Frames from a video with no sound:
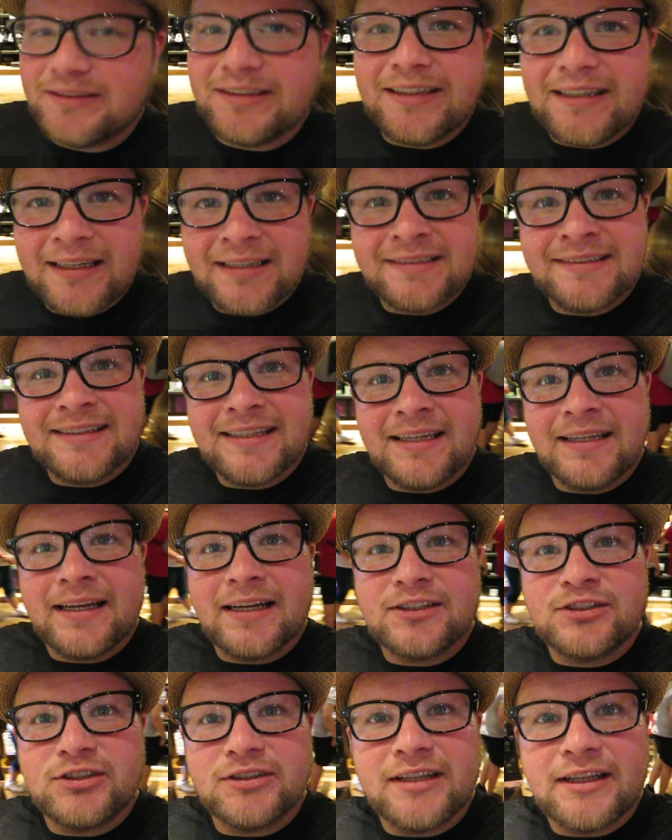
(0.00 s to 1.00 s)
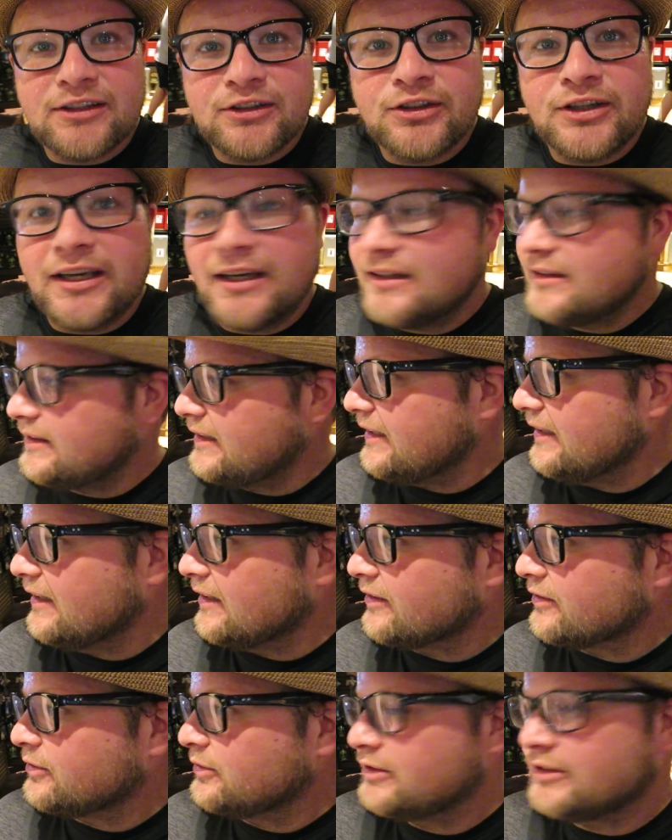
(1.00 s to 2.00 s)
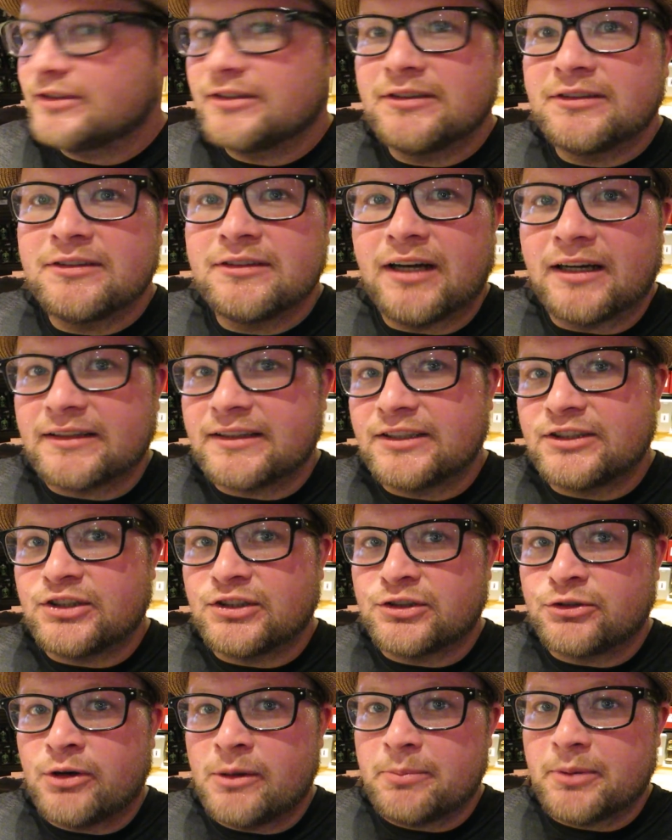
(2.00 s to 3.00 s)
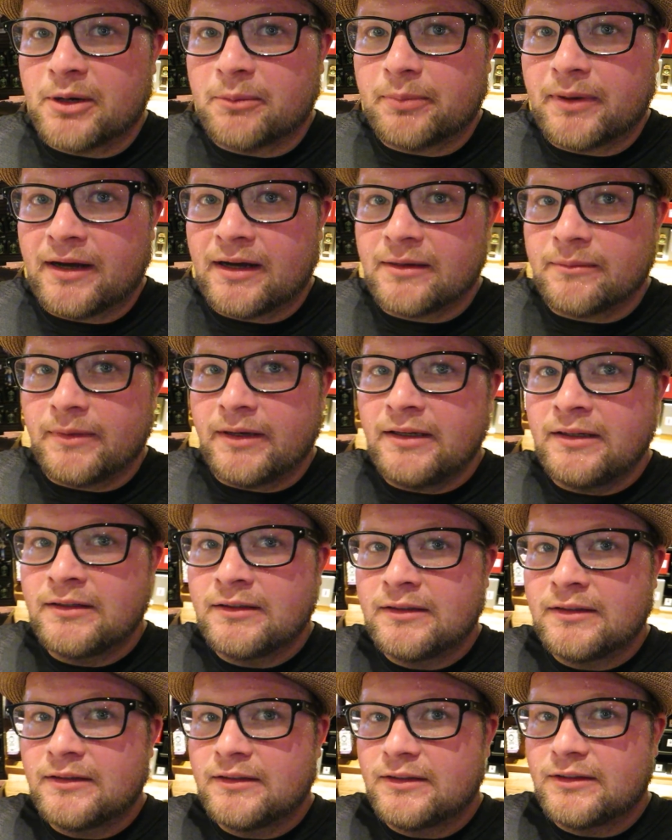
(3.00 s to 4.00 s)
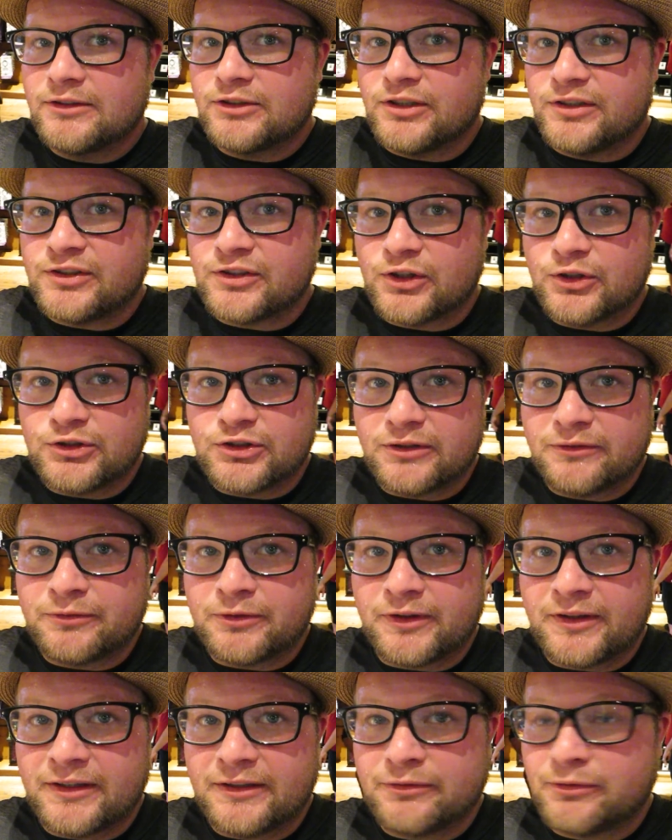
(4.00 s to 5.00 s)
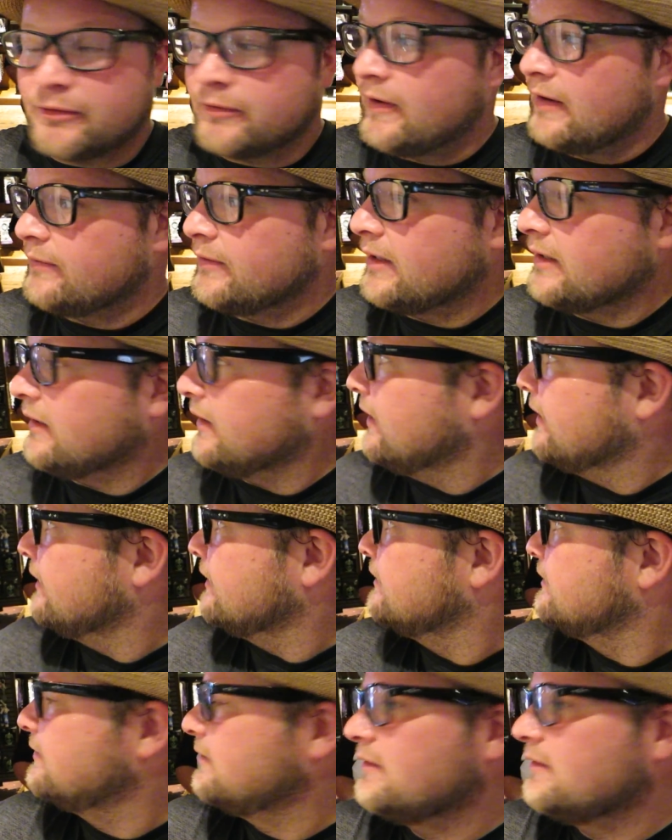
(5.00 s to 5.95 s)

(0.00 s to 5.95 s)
do you guys think I should let her get the ears? I think she's creeping up behind me. She's searching for things for five ninety nine.